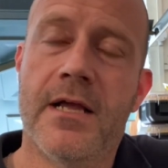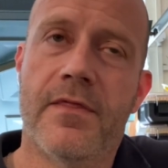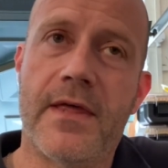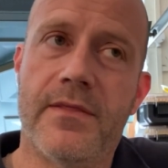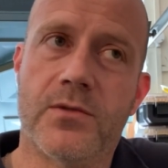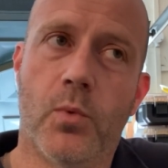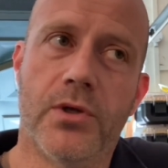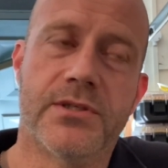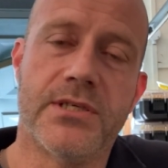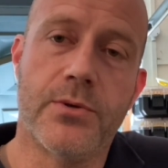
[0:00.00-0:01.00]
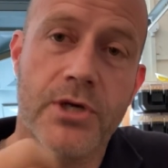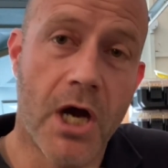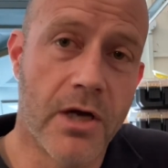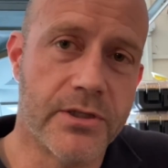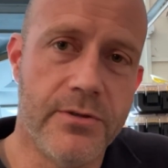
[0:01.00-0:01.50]
Then there's ones that you
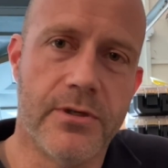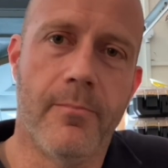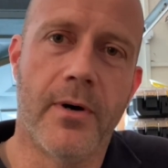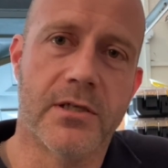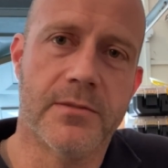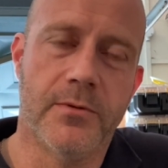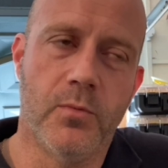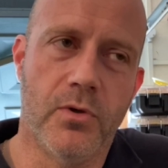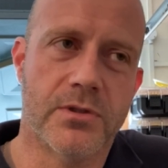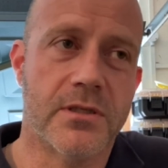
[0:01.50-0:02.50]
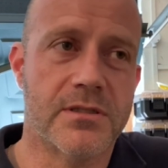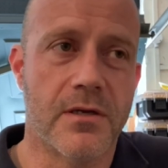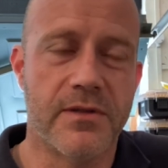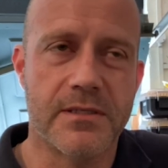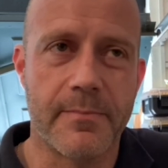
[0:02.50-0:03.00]
can't use on potable water. So
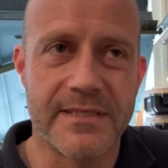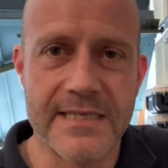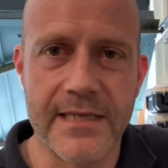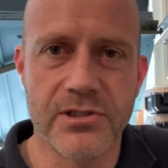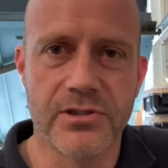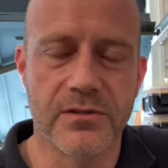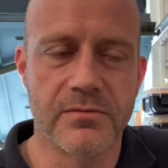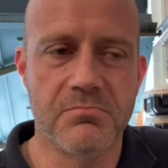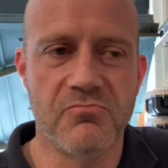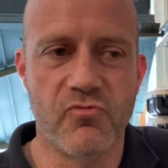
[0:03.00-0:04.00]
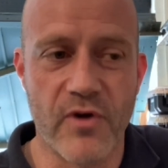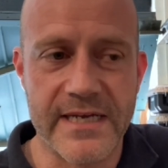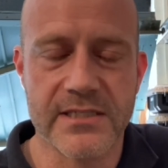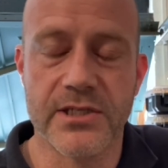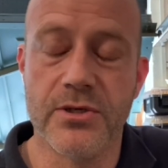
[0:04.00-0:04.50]
there's a potential
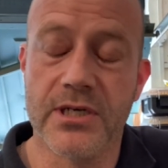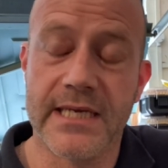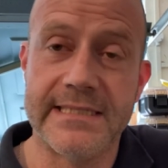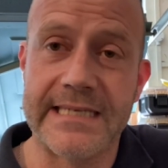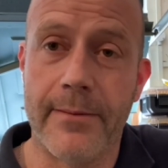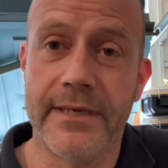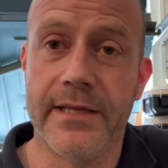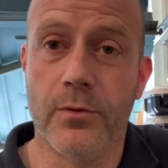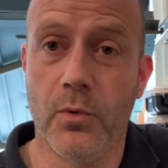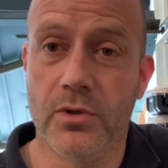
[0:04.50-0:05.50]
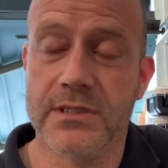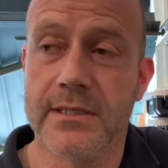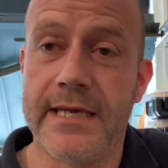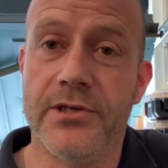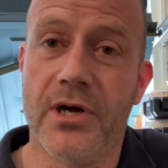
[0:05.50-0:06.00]
risk that you could contaminate the water
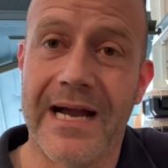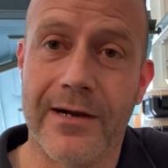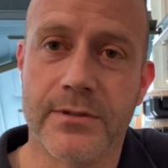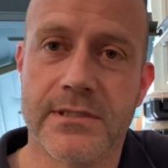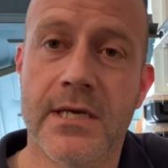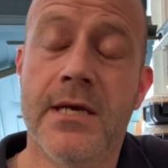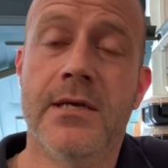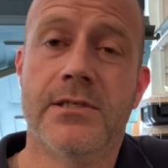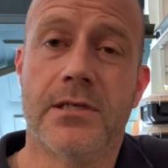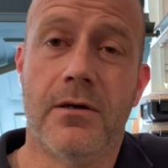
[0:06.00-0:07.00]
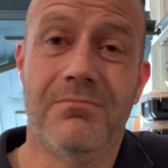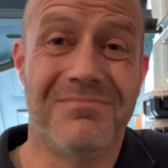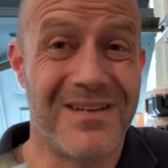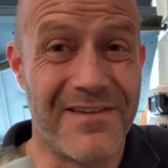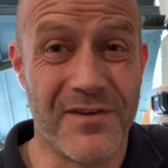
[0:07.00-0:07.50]
in your house. So
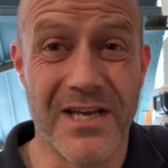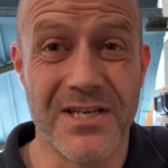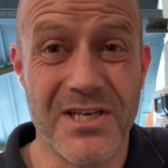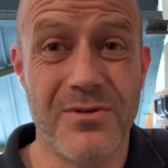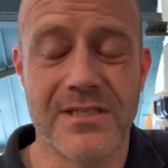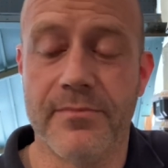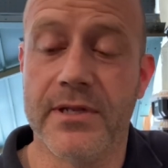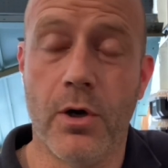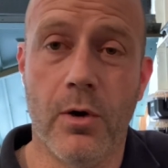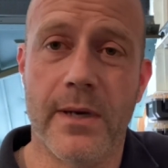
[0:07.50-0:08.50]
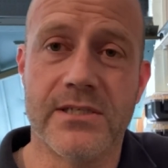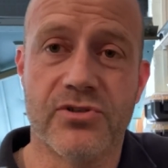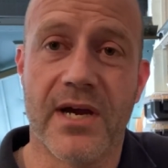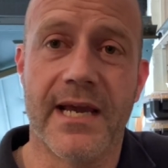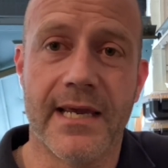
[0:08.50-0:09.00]
if you're going to use something, always
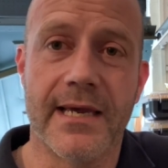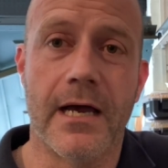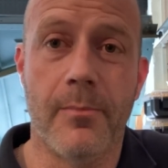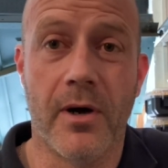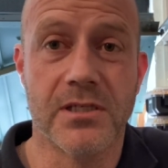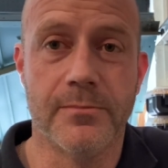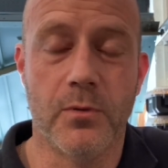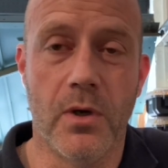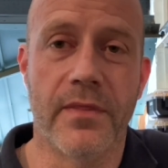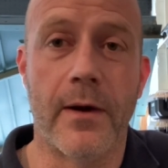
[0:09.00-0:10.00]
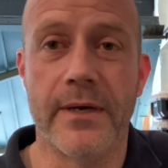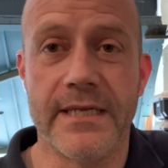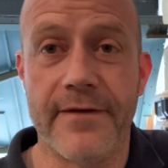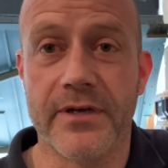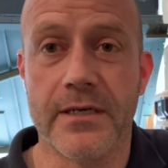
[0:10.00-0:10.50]
try and get a potable one. That way you're
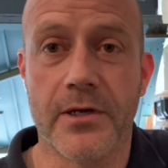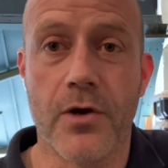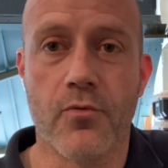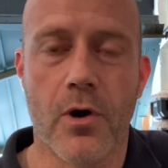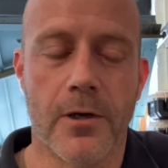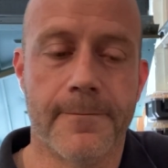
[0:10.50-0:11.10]
never going to go wrong.